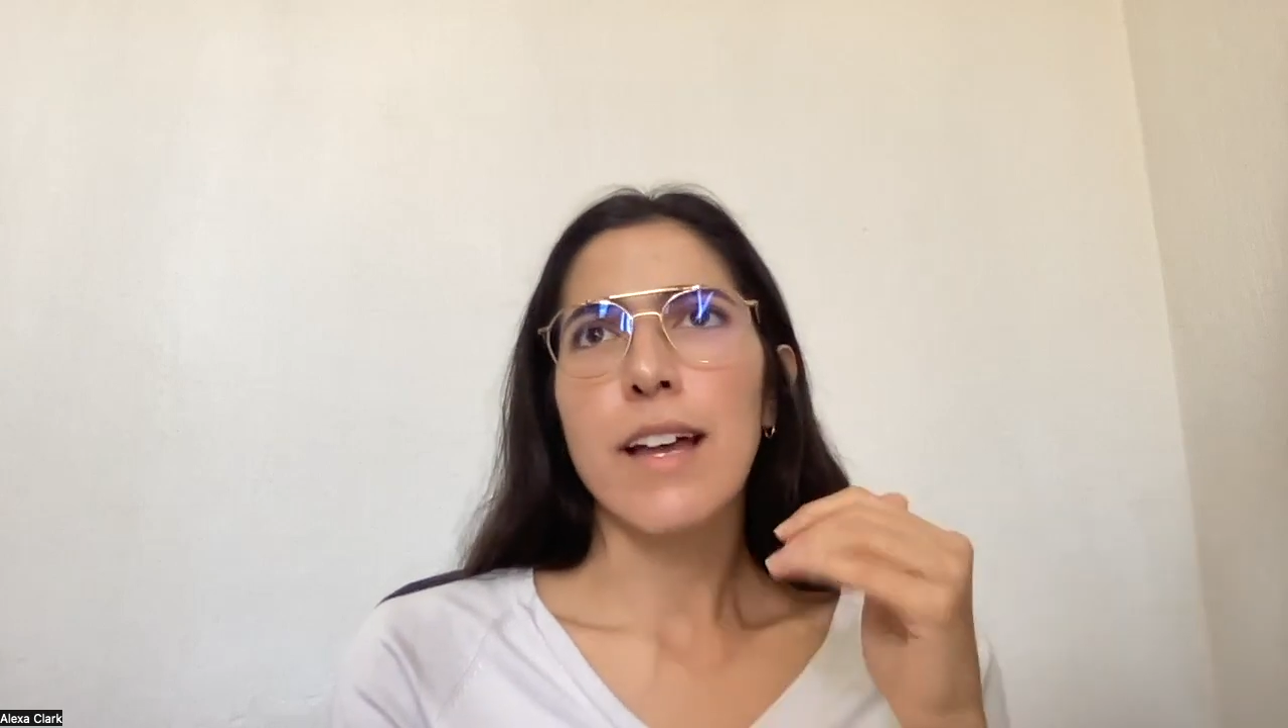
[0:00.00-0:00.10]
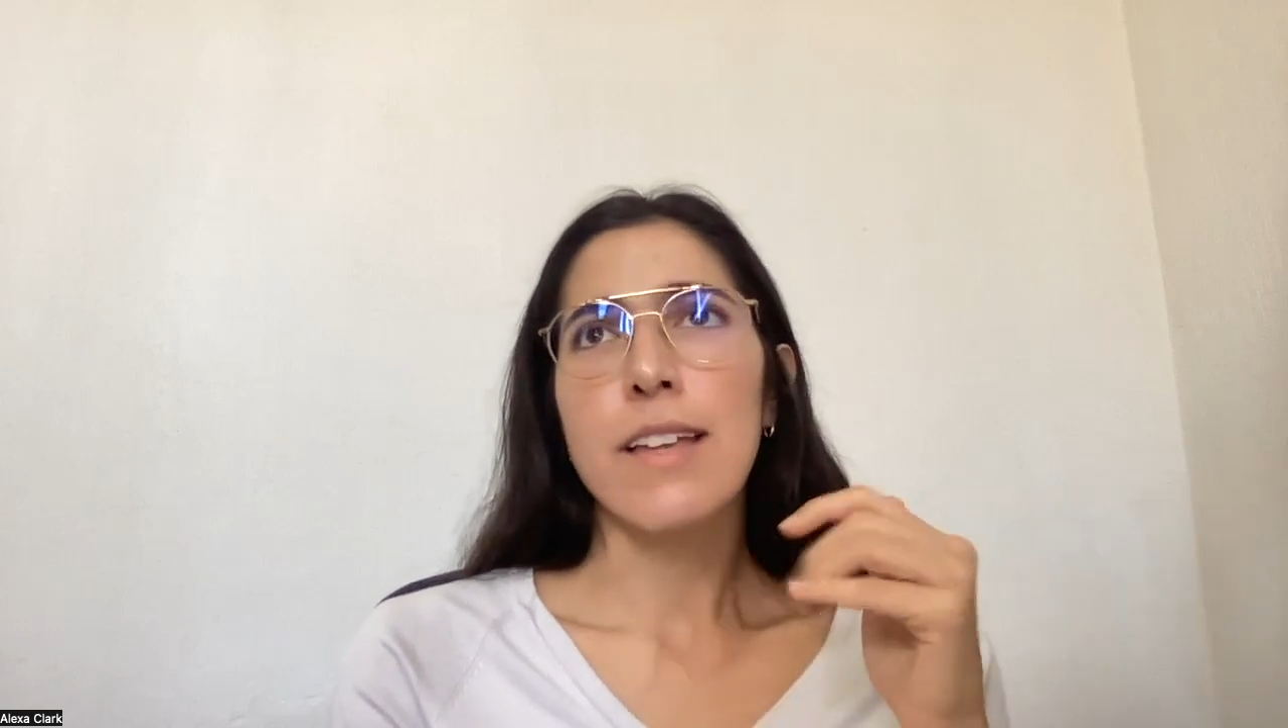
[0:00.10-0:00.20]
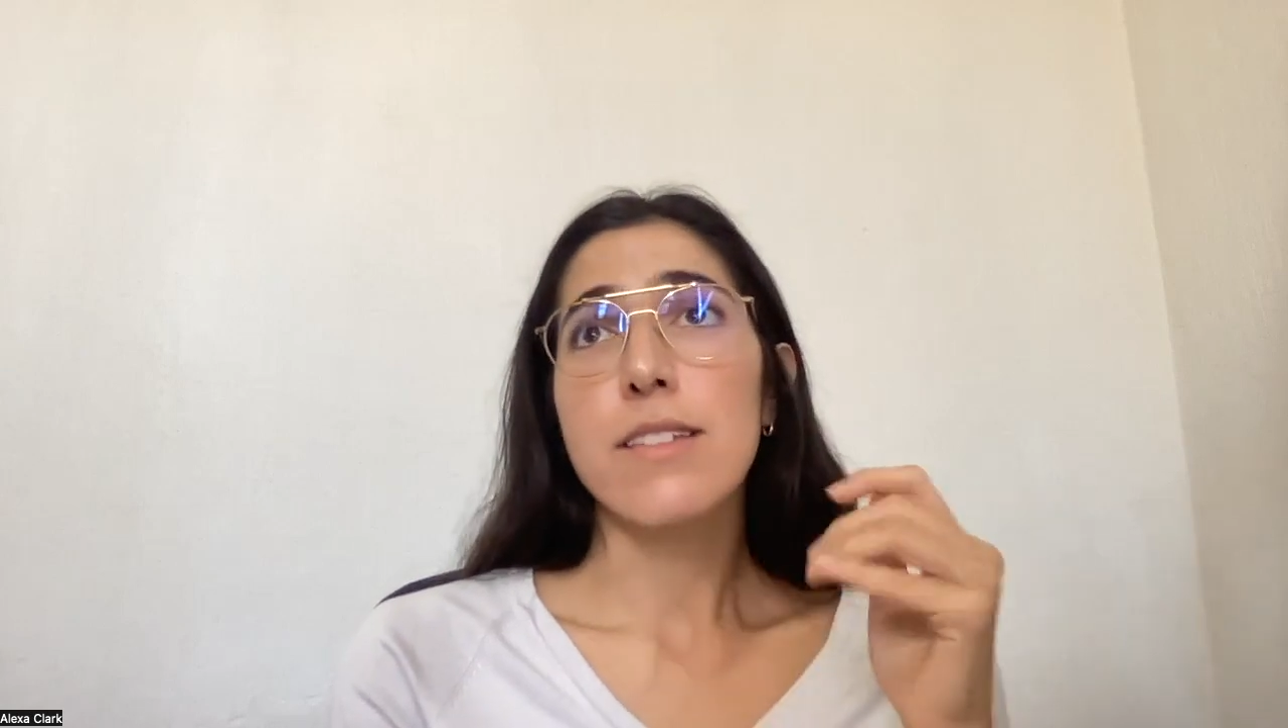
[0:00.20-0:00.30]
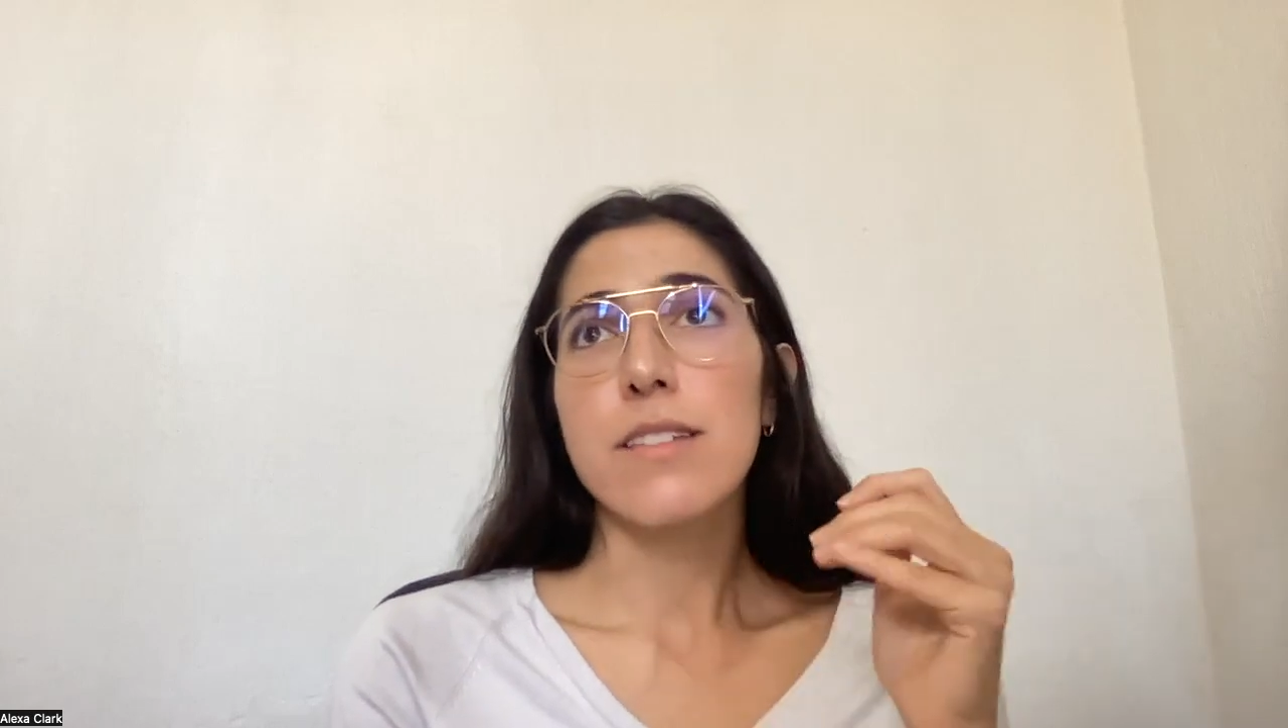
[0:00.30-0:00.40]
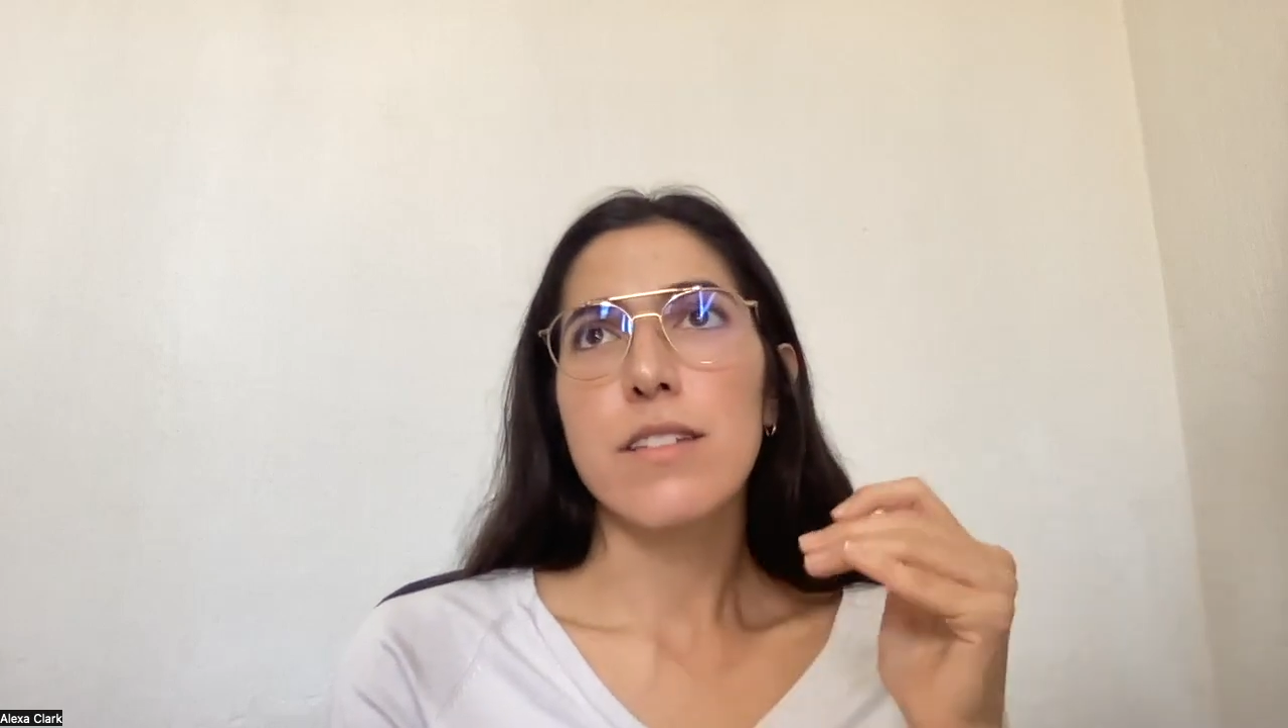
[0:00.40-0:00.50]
has